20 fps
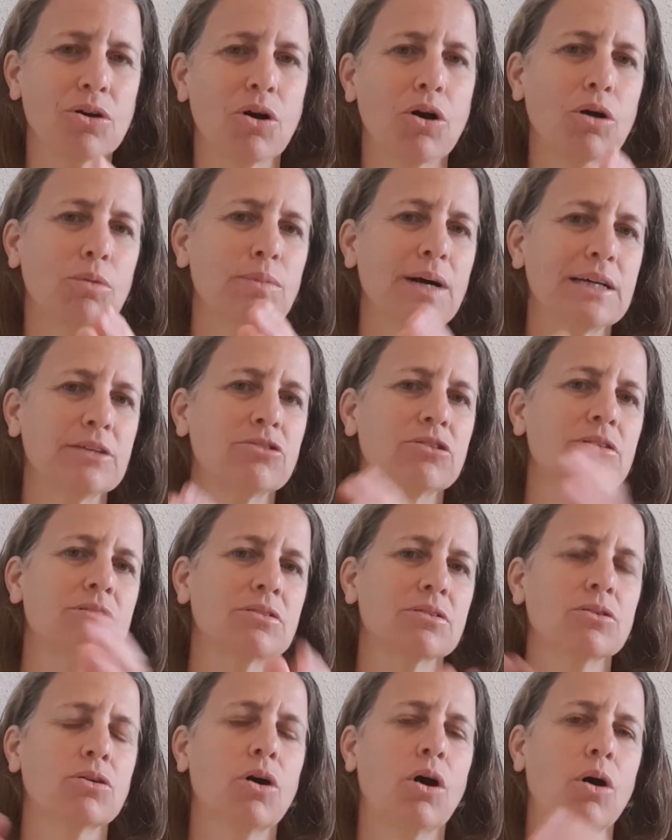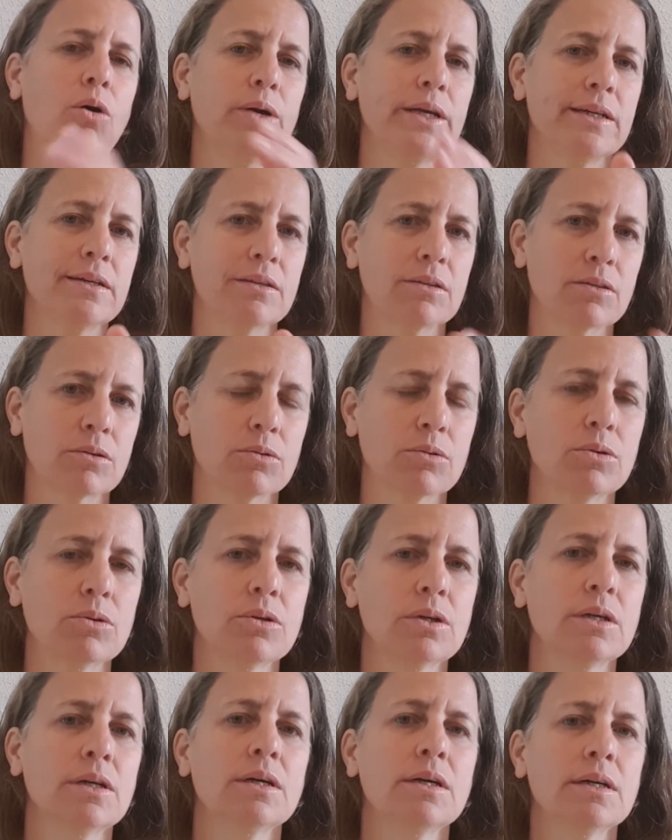or by just going
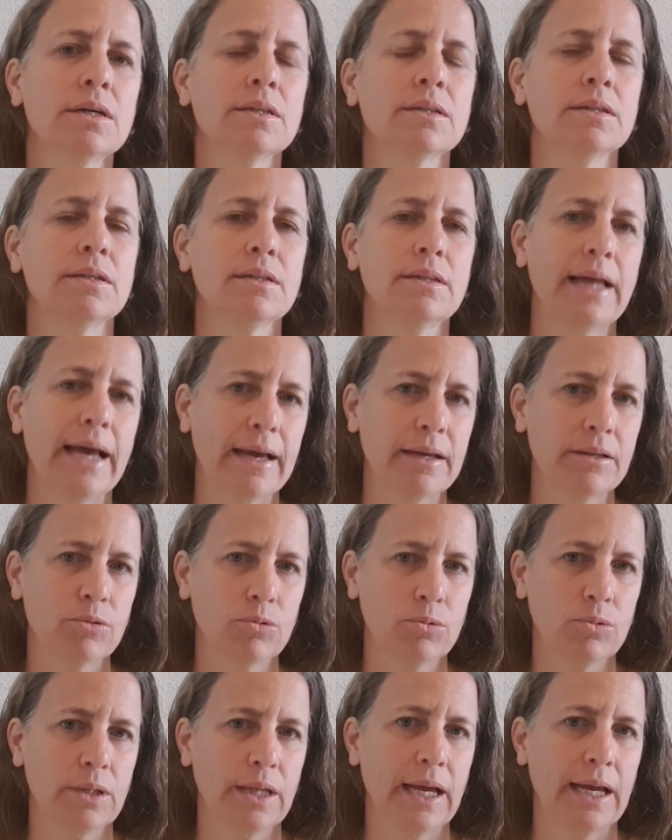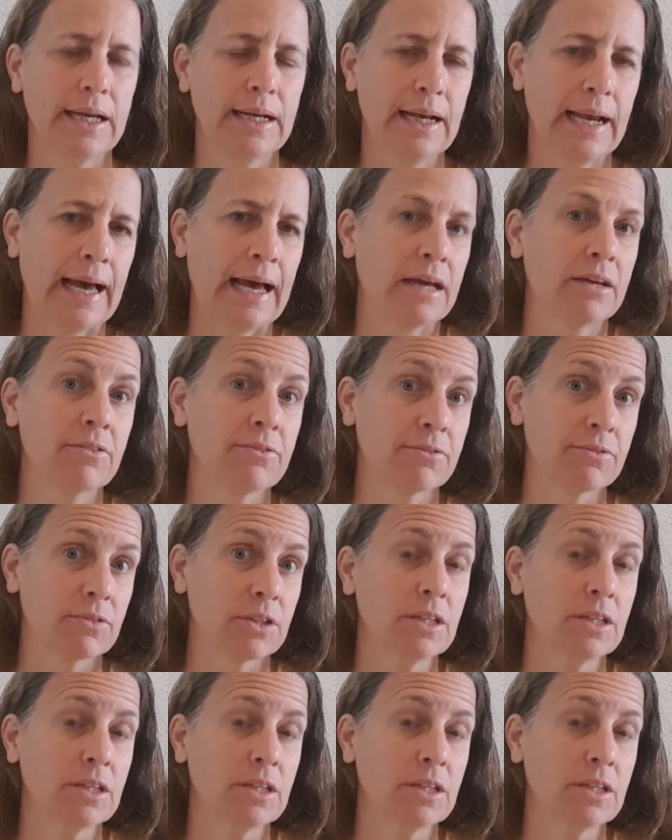through the day-to-day life,